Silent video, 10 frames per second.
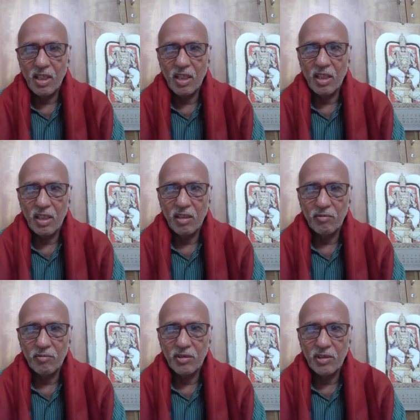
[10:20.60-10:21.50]

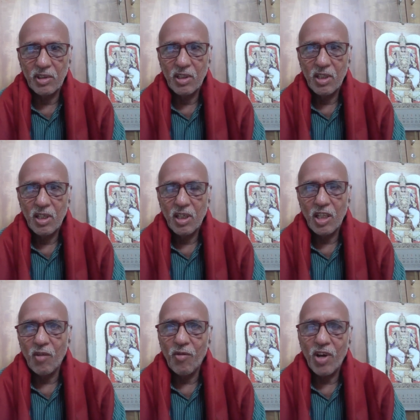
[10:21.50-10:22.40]
um,
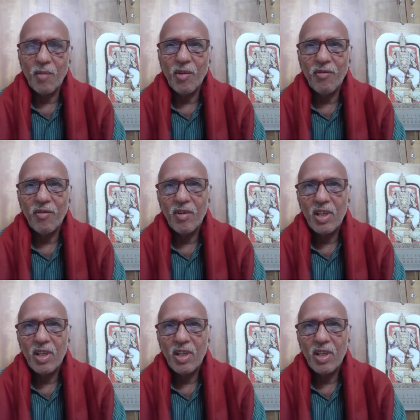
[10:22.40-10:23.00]
in the form of